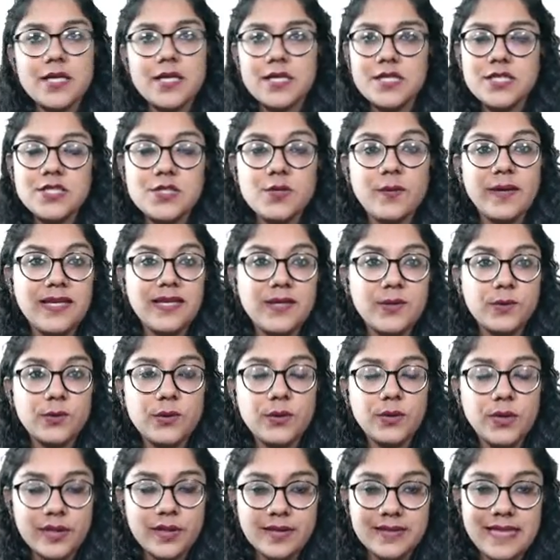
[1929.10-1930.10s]
So I know
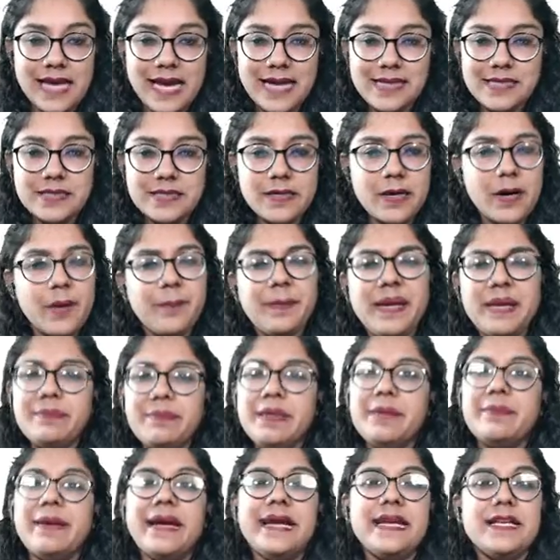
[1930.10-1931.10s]
that maybe
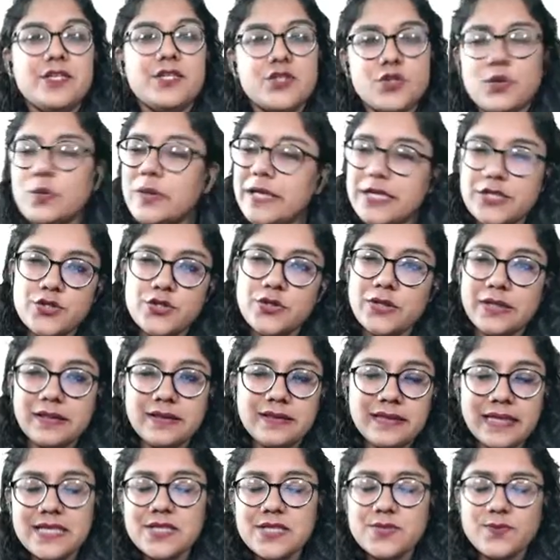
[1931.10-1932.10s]
my installation and
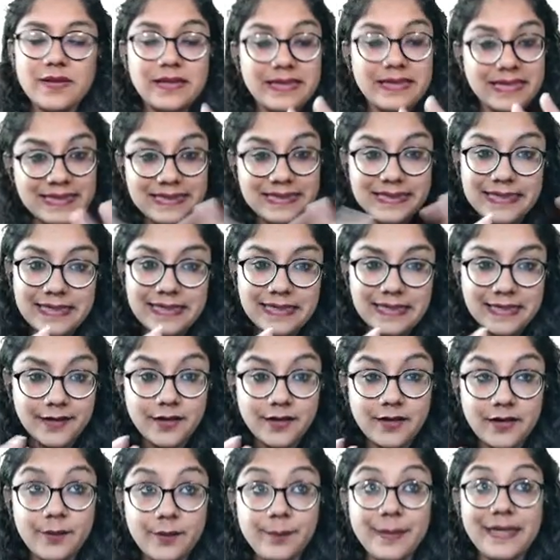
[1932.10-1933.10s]
things will get delayed,
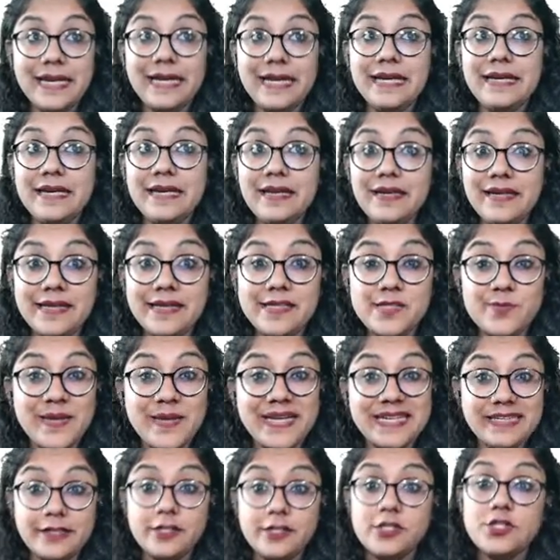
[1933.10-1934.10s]
but I didn't
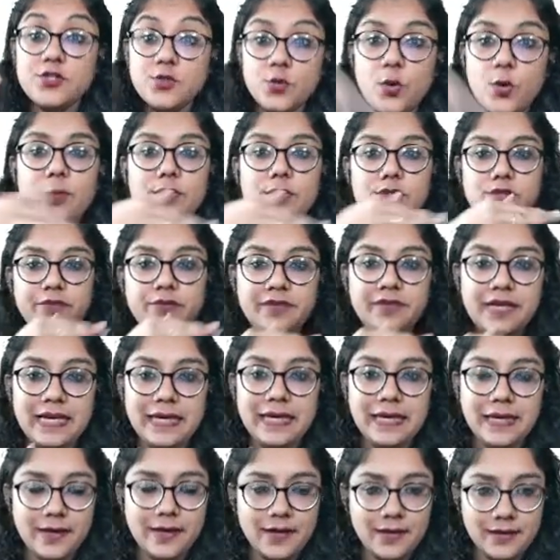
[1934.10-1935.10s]
expected so much of
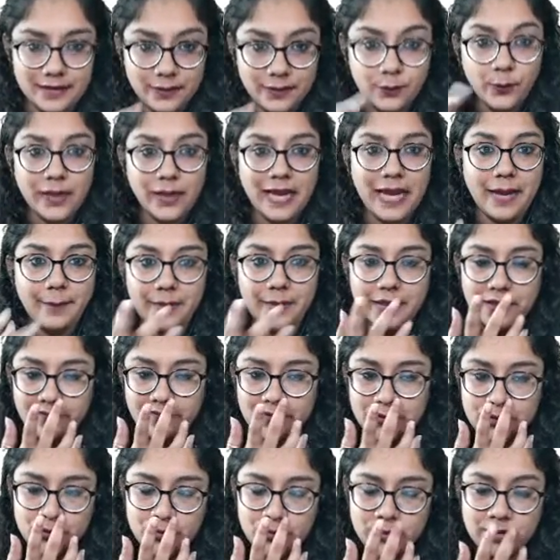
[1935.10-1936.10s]
delay. Like what happened
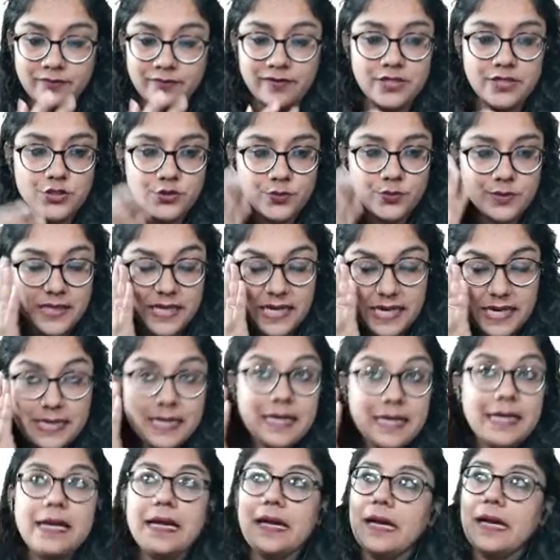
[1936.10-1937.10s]
eventually,
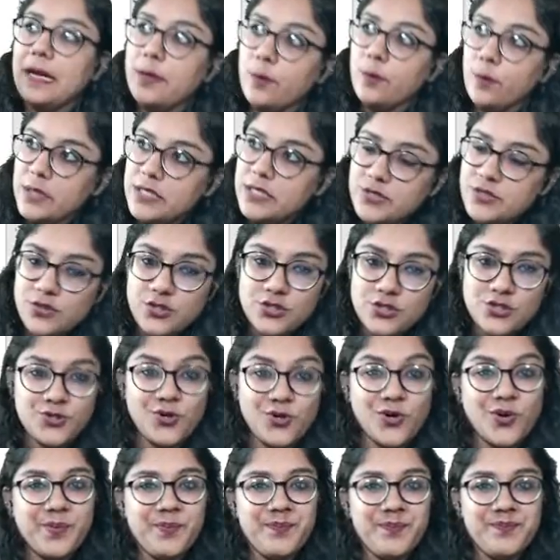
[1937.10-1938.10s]
I went to the
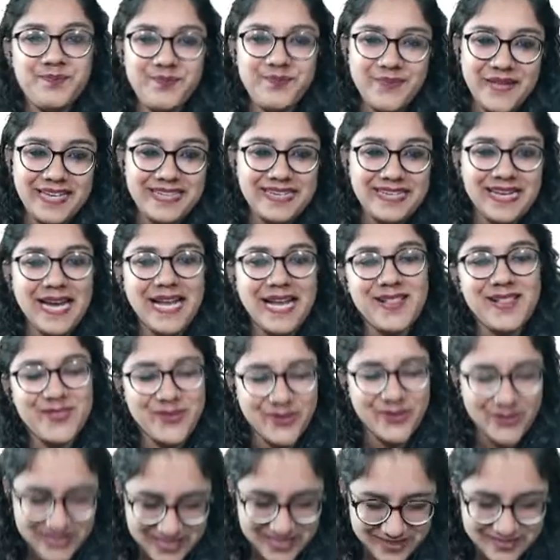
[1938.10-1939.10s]
shop and yeah, I'll
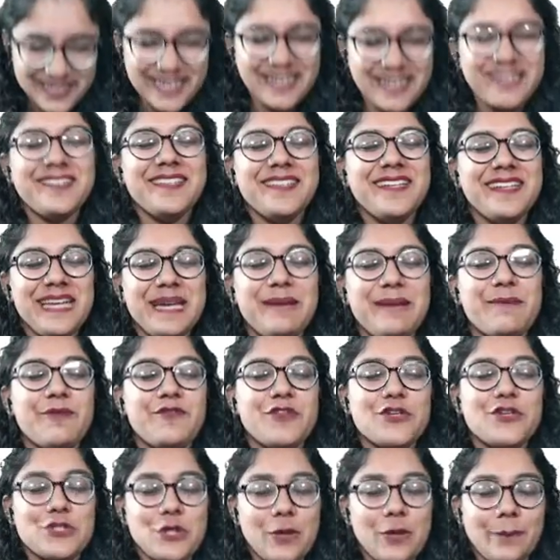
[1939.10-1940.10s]
not even add to the name of
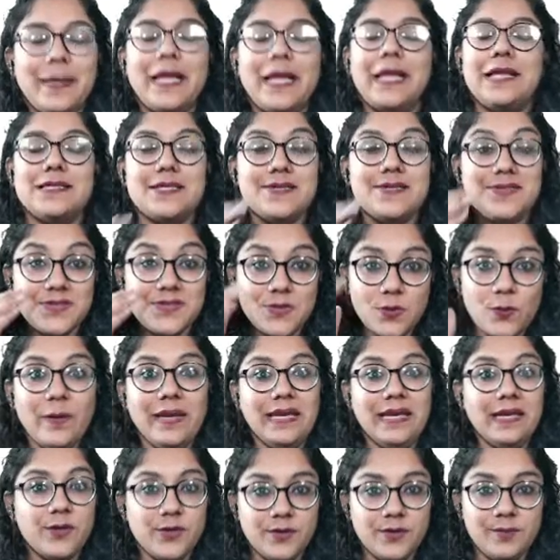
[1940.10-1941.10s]
the shop because it's
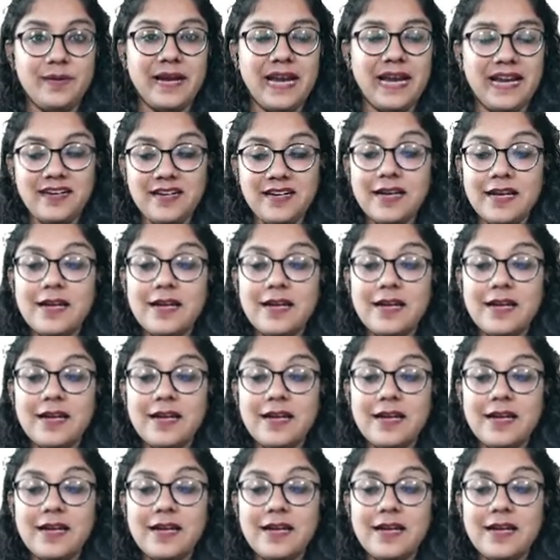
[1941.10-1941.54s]
very good brand.